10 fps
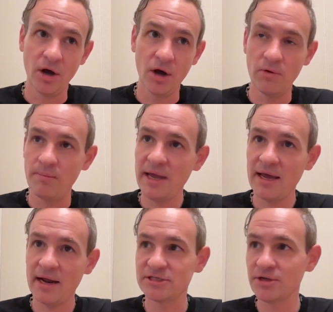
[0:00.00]
oh
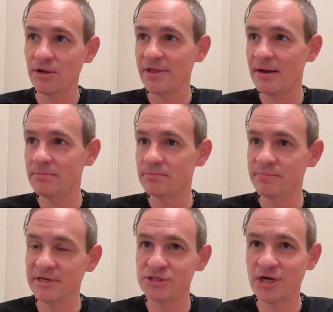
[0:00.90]
man, I saw that
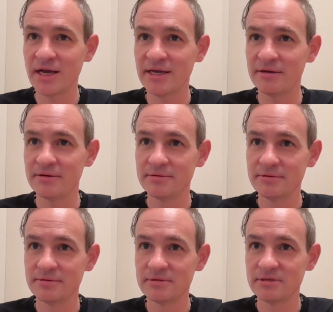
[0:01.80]
big giant
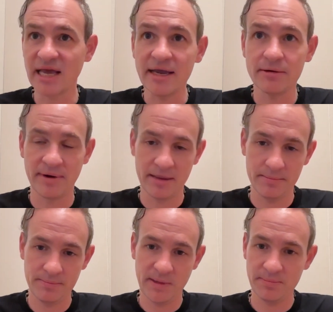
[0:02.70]
skate
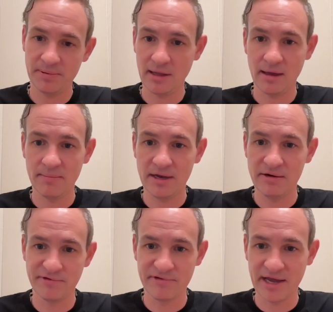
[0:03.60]
ramp that PlayLab
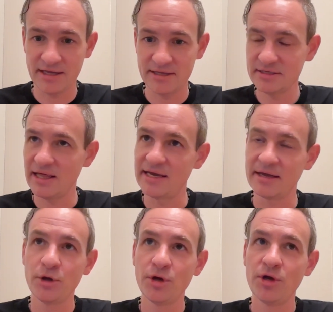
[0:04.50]
made for Vans.
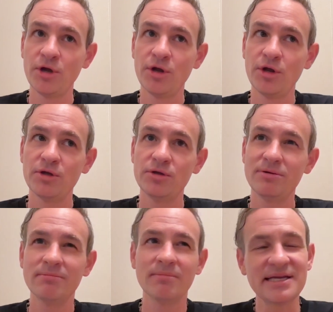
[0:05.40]
Like, mm-hmm.
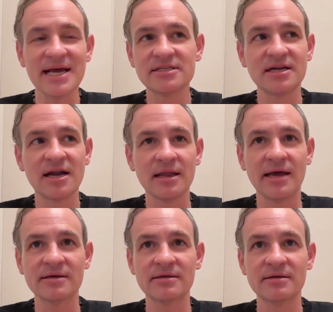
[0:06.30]
My dad's not
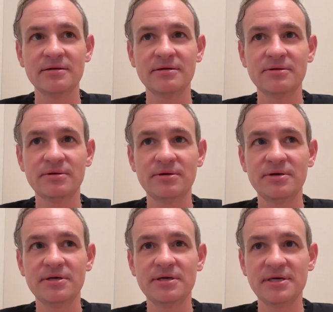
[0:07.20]
like,
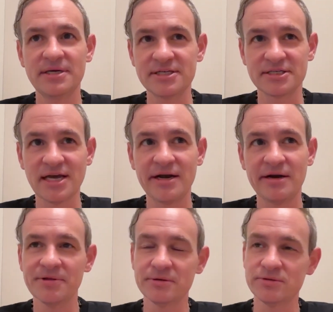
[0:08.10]
he's excited
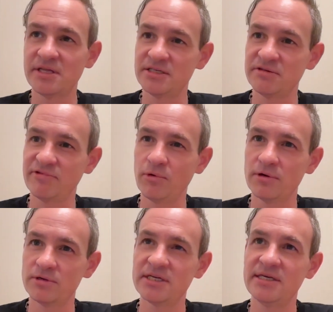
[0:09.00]
about those things, of
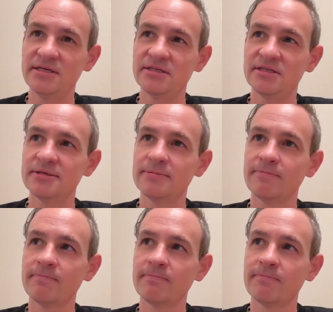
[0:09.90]
course. He's